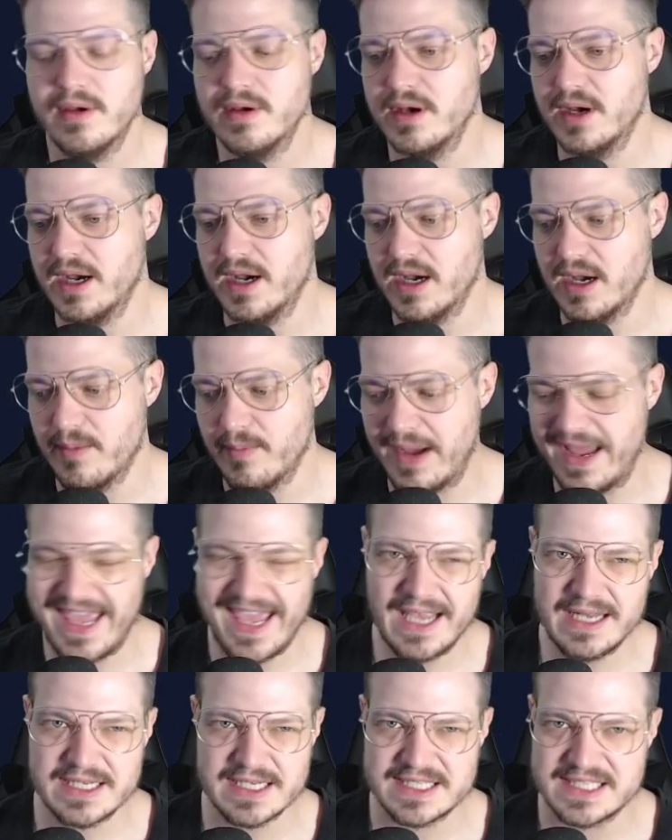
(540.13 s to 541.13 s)
I
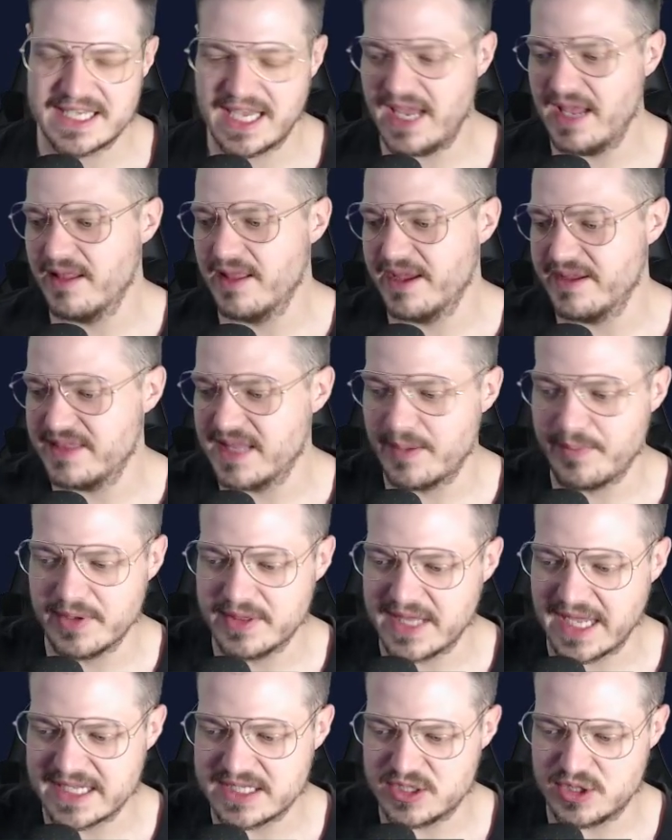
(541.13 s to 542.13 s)
hate to say it like that,
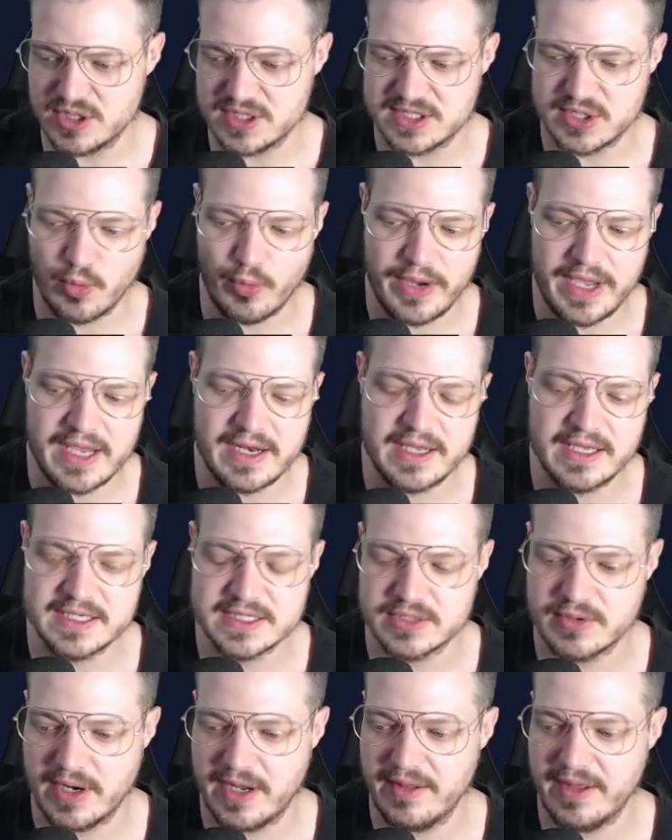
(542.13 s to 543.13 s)
but that's just the way it
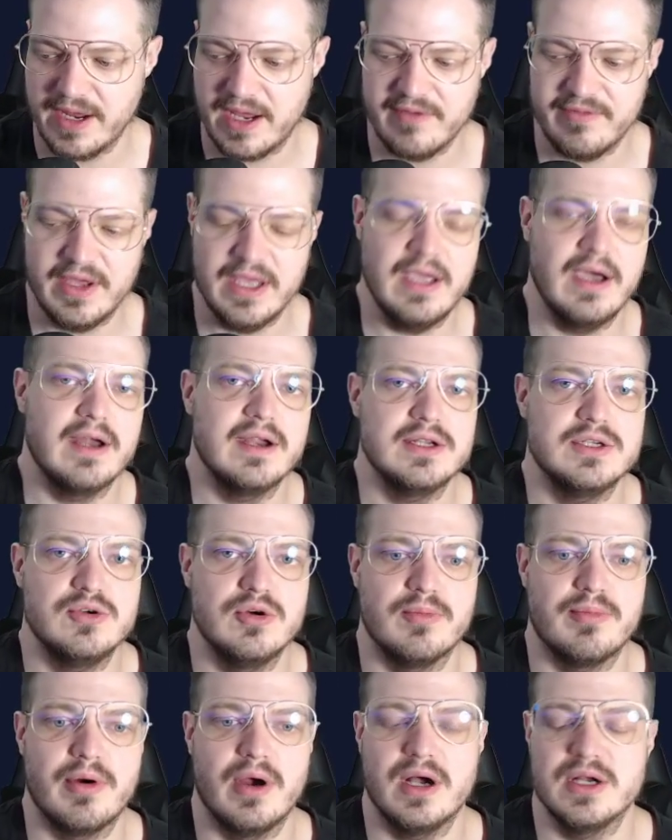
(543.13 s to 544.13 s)
is, right? Like if I got into
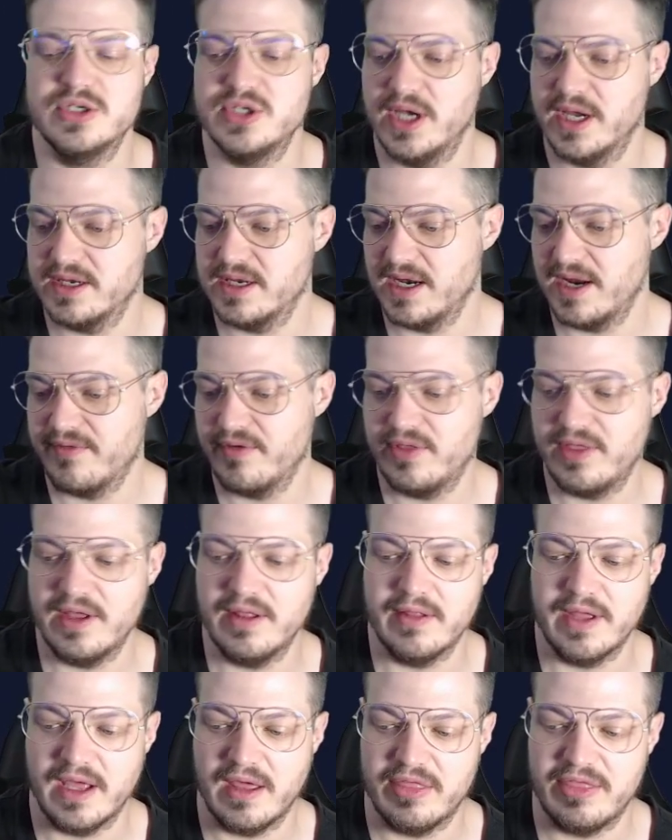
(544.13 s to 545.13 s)
a project and
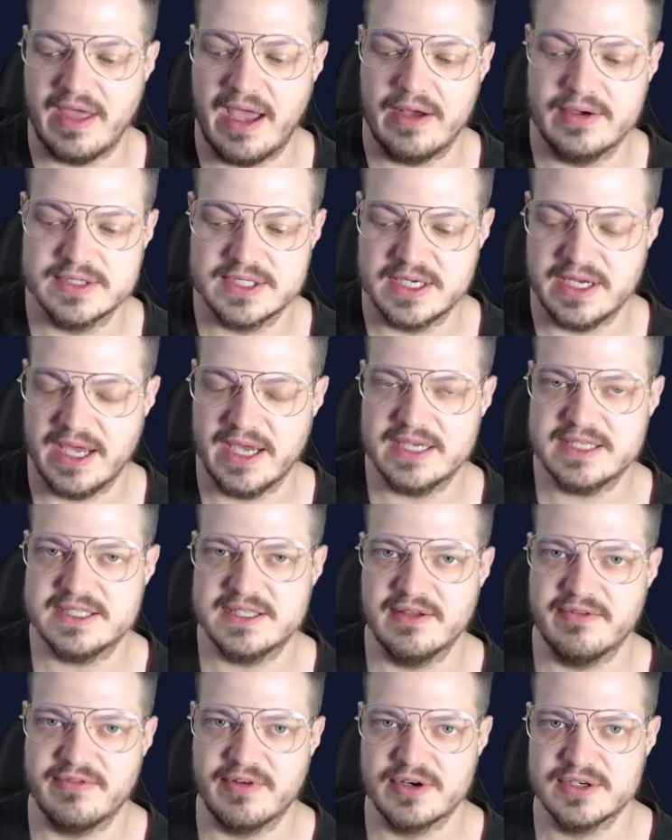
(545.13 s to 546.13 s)
everything like 1,000x
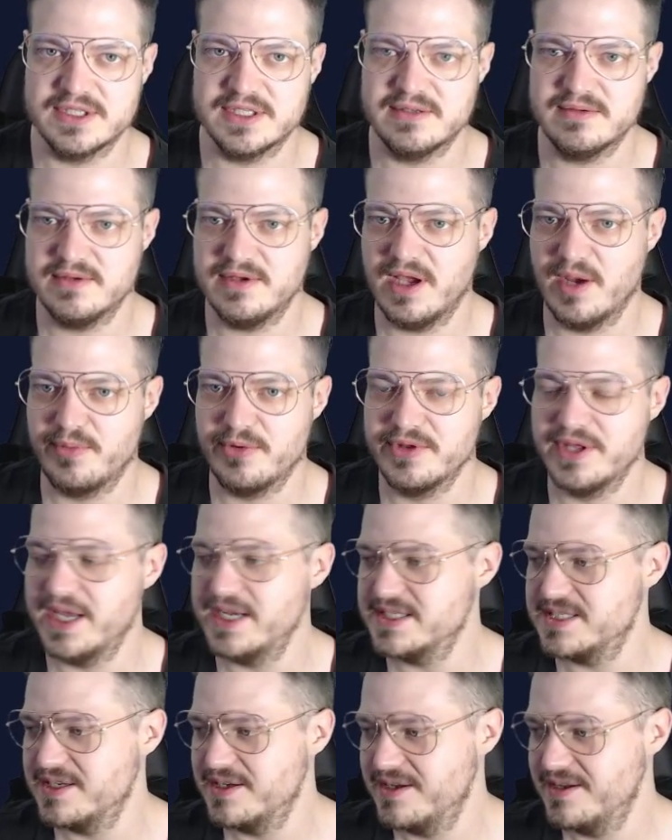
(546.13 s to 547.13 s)
the first couple
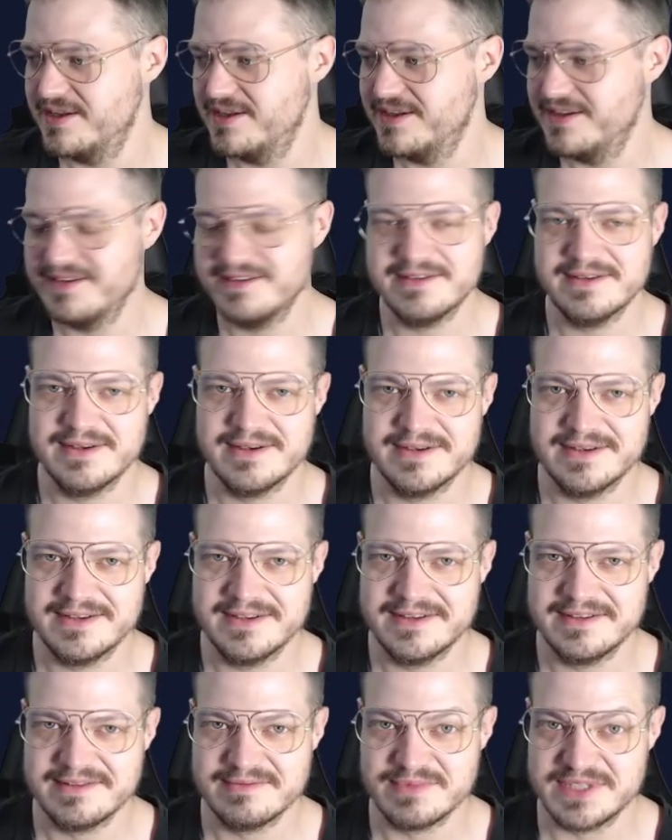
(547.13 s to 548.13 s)
days,
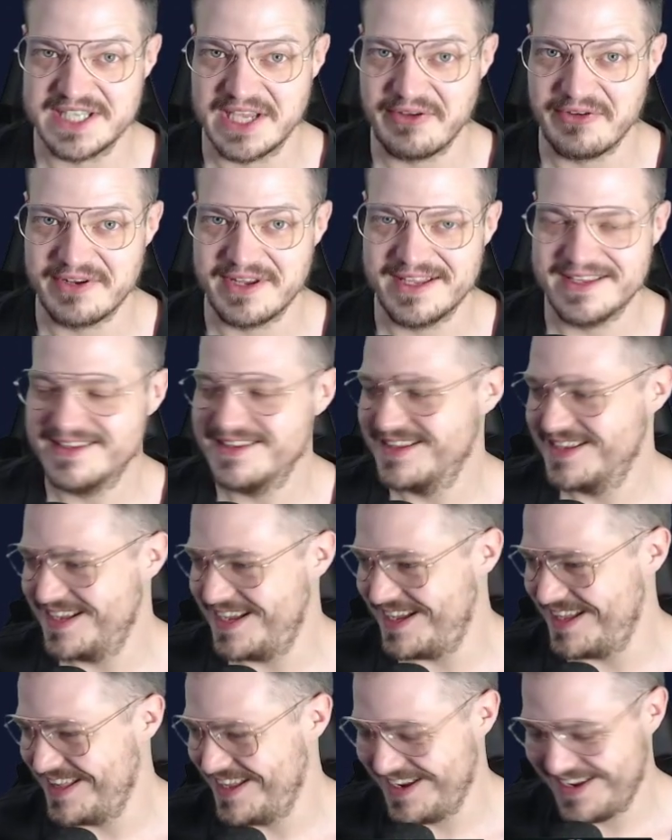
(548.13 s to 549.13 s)
I'm selling it.
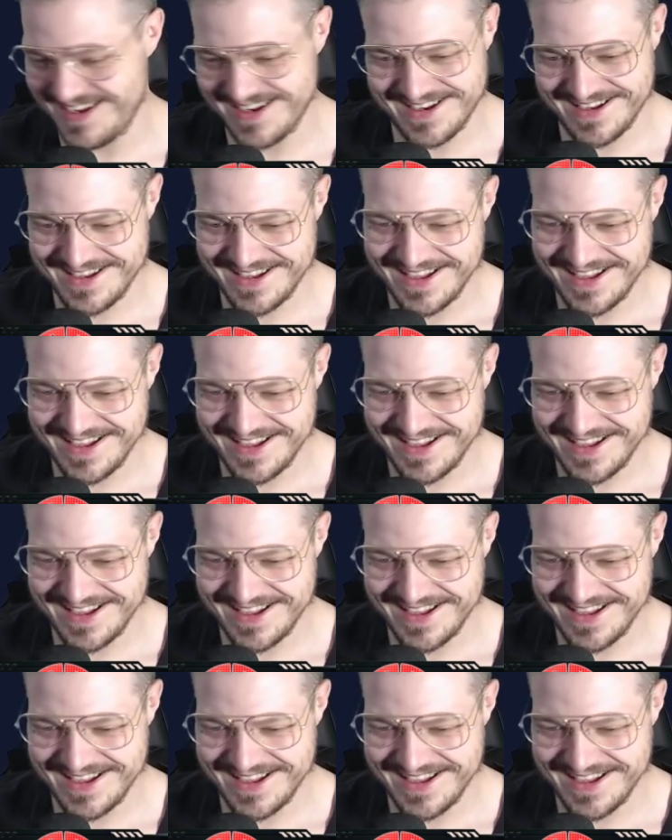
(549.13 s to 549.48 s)
Like